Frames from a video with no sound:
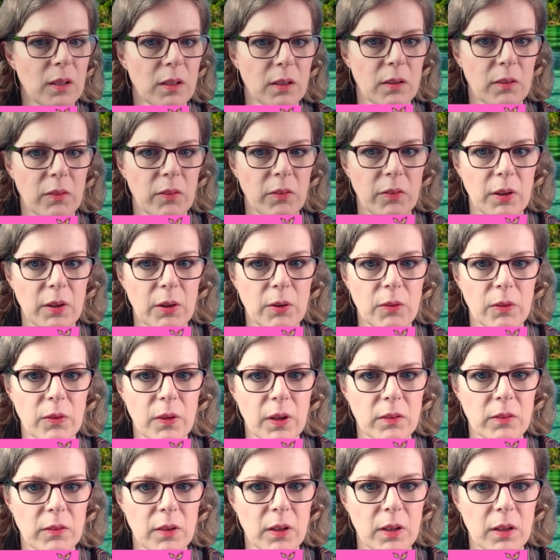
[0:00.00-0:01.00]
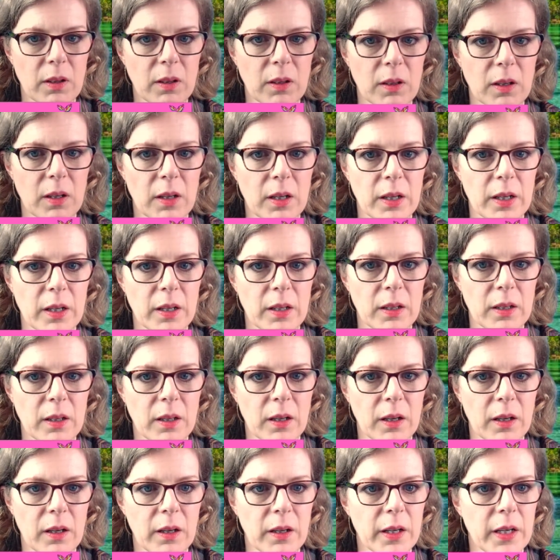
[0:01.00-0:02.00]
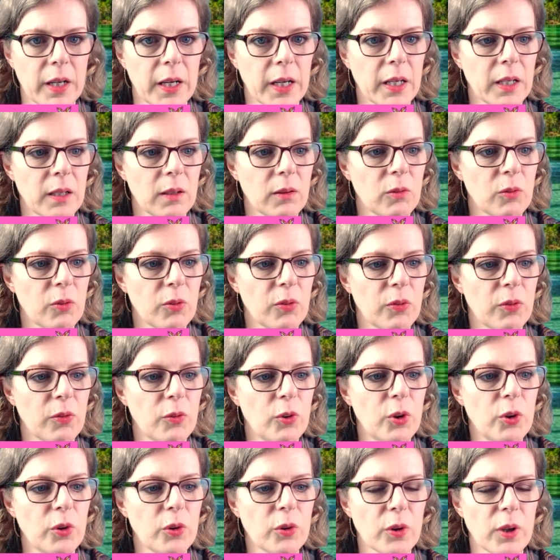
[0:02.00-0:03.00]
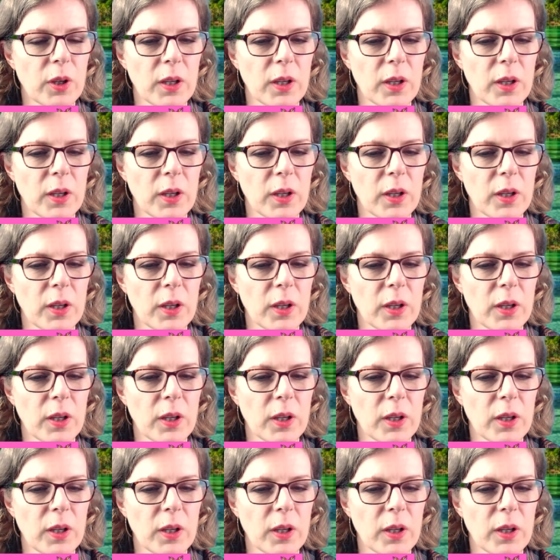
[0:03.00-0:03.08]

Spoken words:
so that I look